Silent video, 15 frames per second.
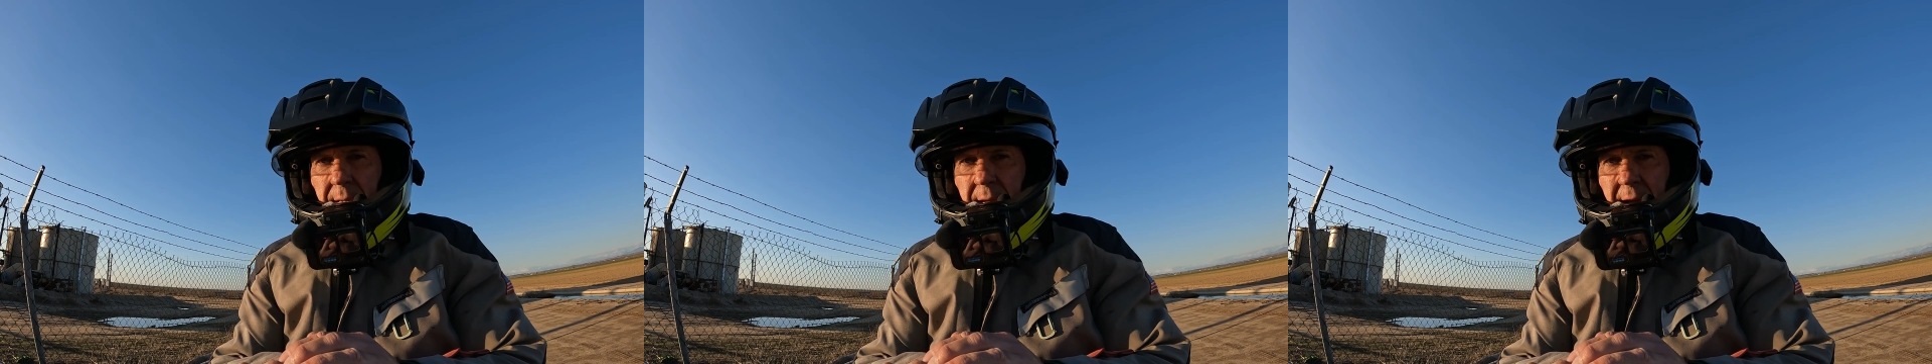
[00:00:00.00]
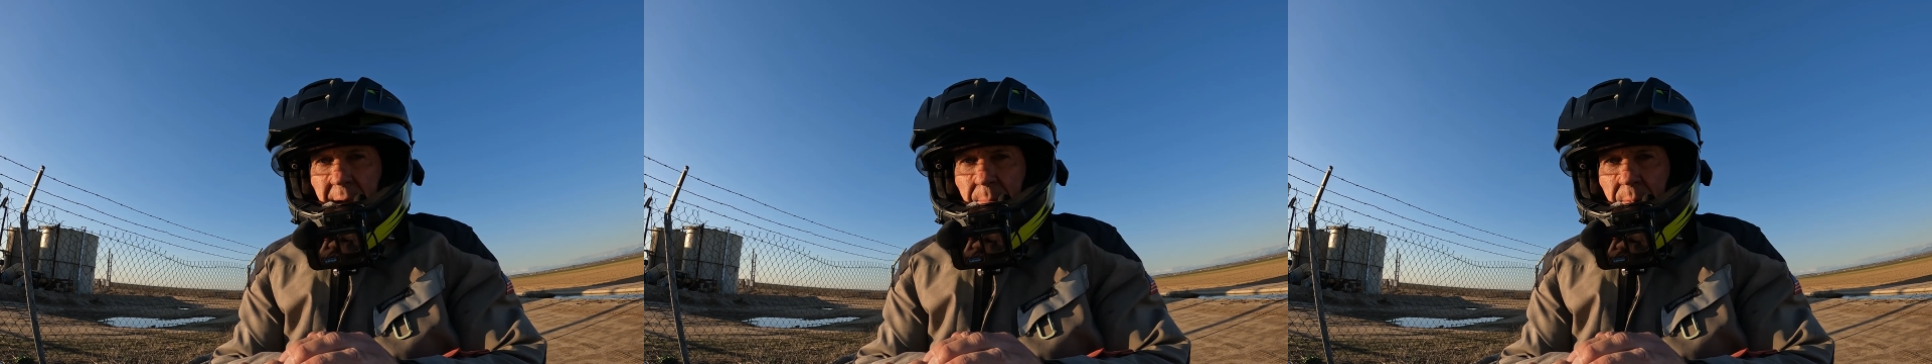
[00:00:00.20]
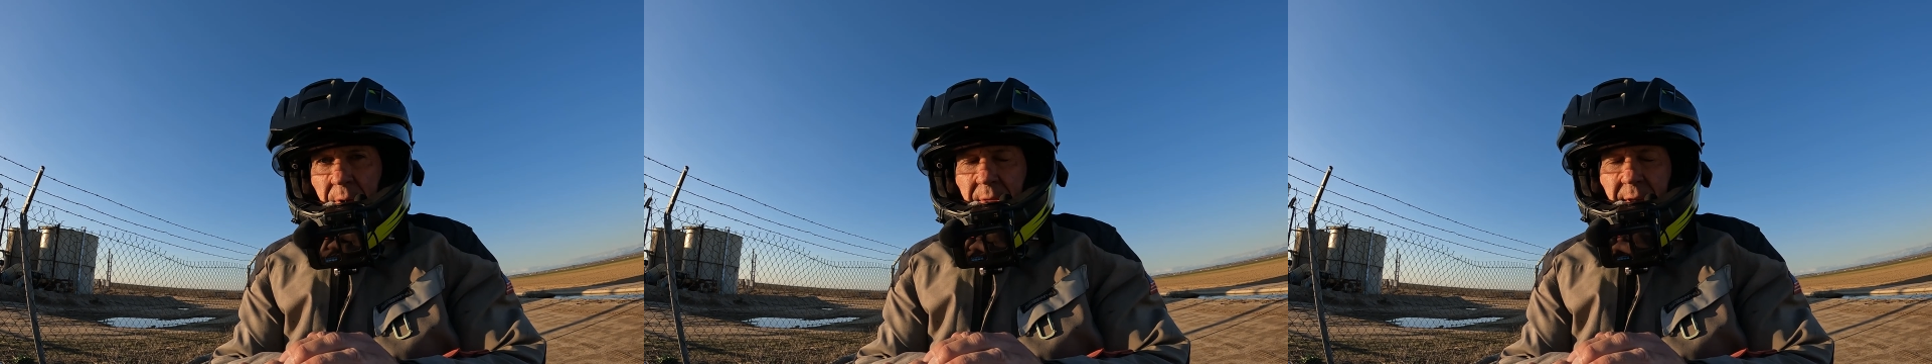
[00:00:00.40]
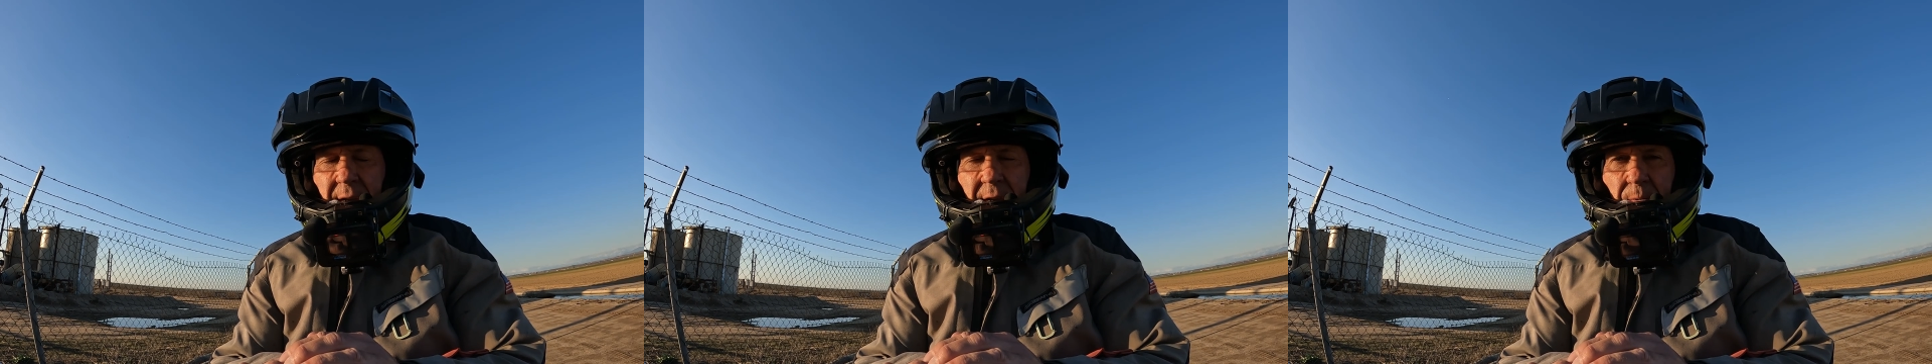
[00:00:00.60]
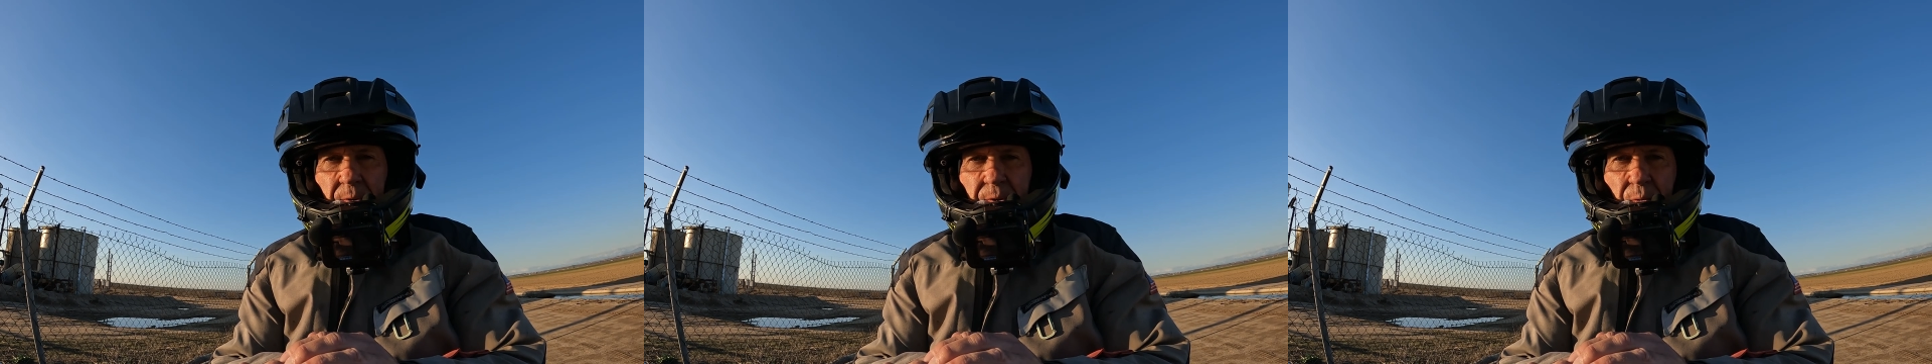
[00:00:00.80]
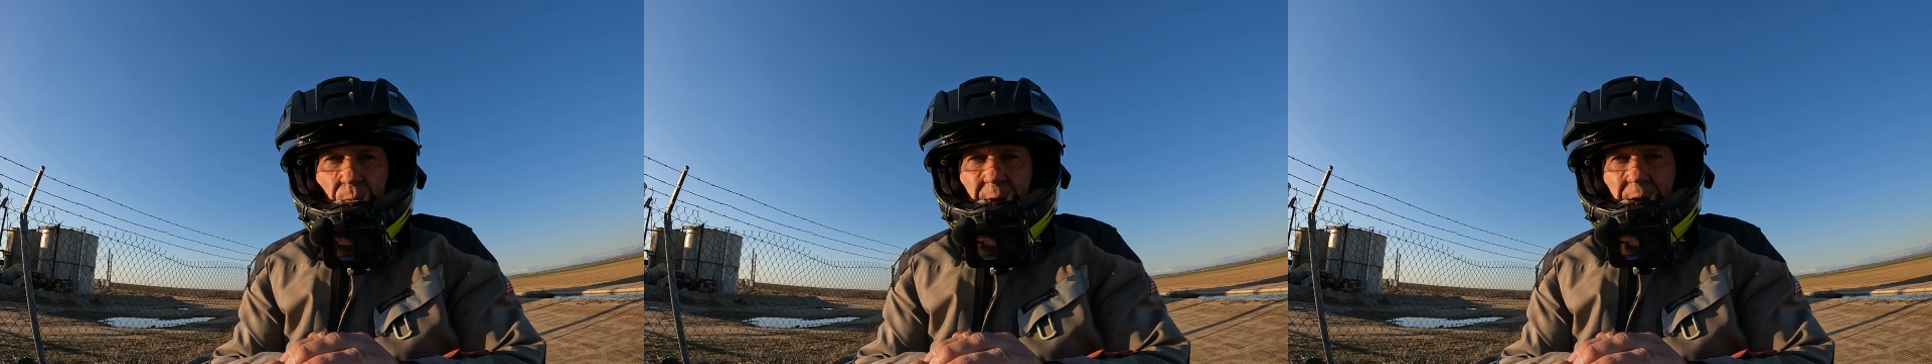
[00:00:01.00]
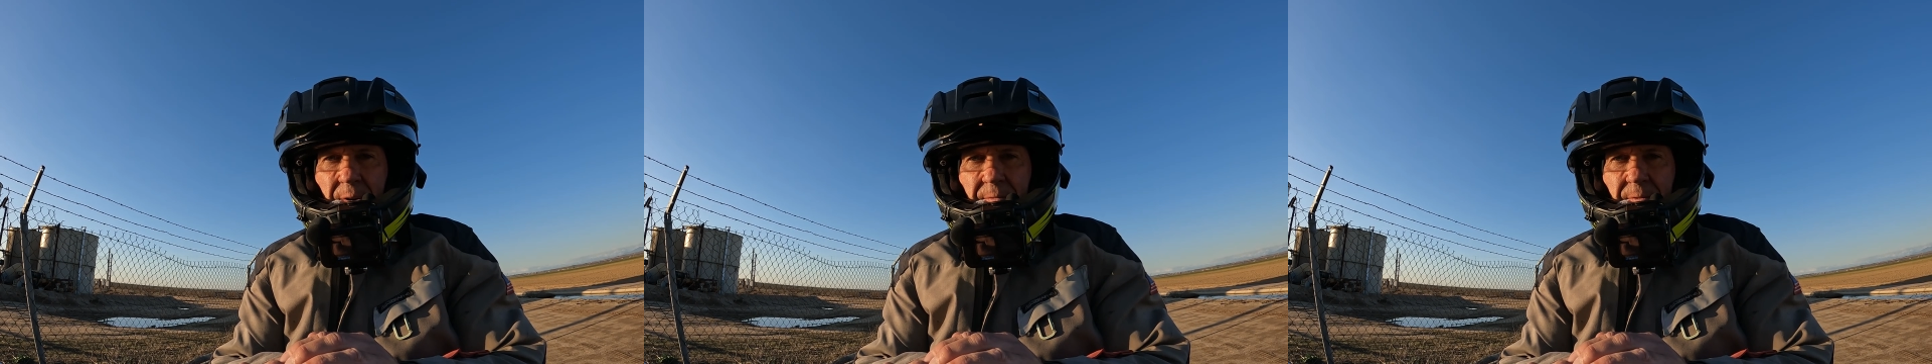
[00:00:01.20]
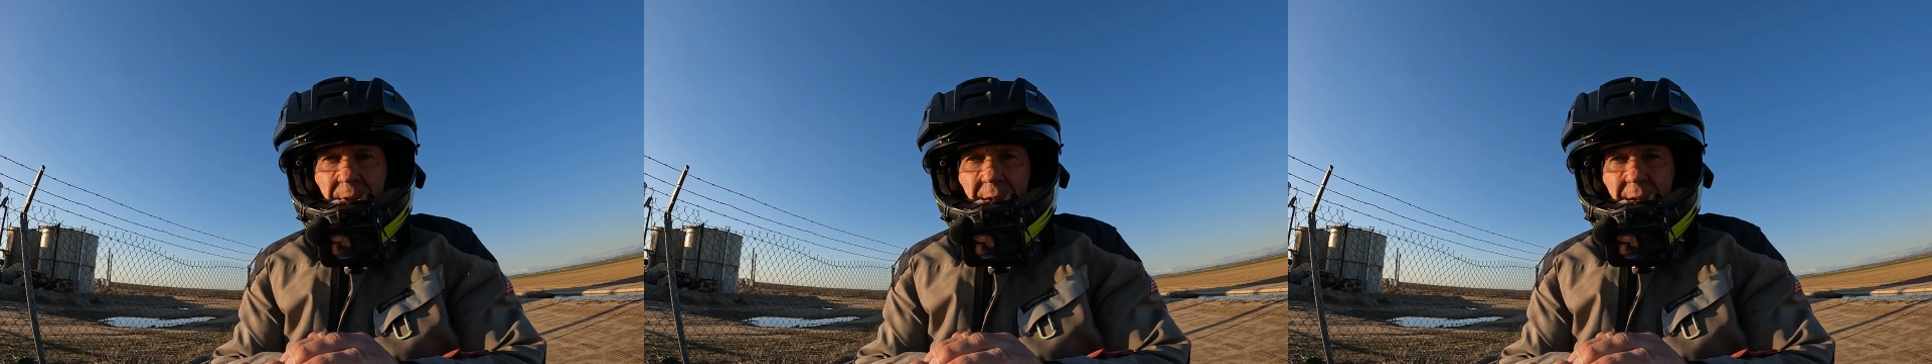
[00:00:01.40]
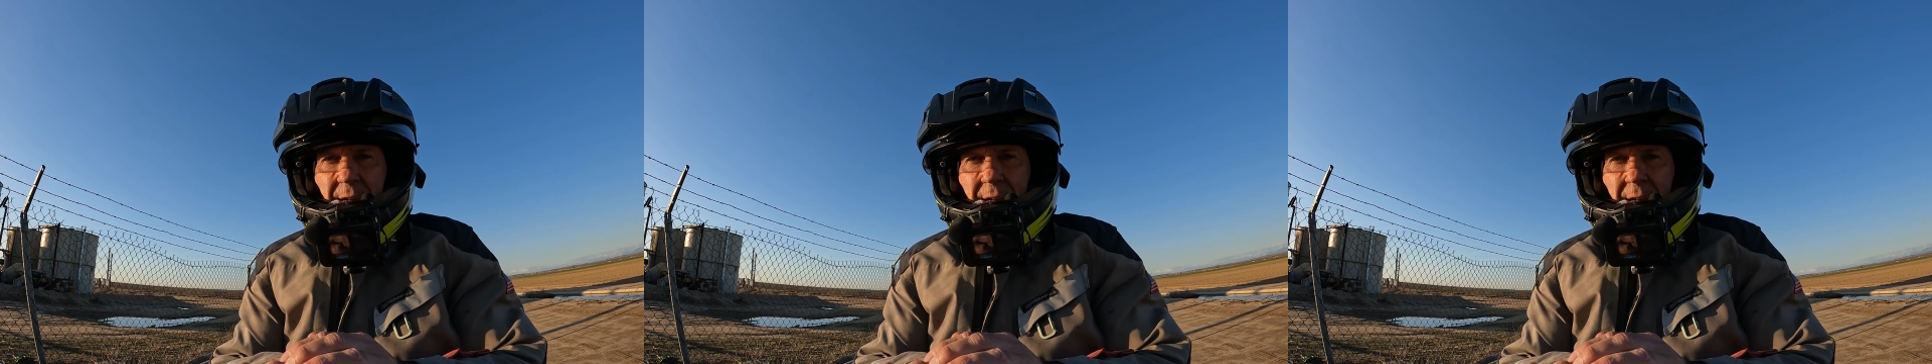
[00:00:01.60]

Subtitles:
camera, the Hero 12.